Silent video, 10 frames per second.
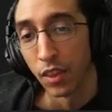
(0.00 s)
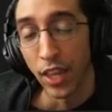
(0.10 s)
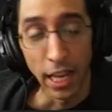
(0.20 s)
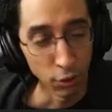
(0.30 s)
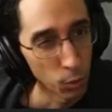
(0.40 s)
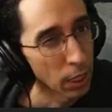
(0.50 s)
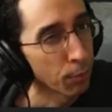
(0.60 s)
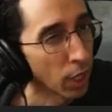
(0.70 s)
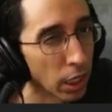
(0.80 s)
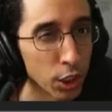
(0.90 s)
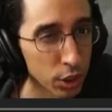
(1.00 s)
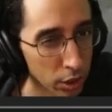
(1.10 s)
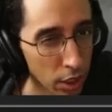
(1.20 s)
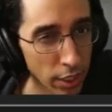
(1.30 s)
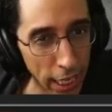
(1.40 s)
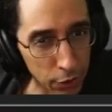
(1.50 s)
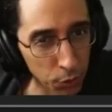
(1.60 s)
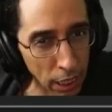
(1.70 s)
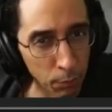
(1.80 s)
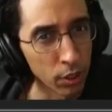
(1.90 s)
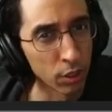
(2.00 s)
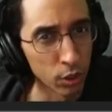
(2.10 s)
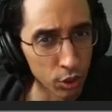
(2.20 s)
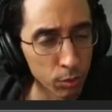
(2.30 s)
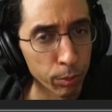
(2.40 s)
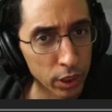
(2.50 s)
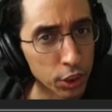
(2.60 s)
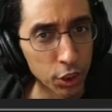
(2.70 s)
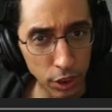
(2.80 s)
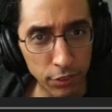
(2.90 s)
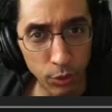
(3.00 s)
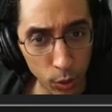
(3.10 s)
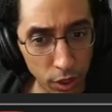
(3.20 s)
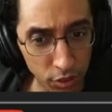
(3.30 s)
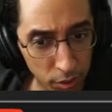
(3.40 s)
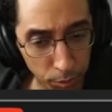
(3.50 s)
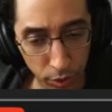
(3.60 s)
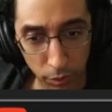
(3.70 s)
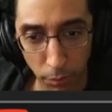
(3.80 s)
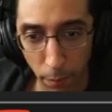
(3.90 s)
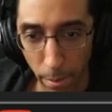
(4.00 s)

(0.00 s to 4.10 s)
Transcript: That's what I probably should have done in the actual game because it looks pretty straightforward and simple.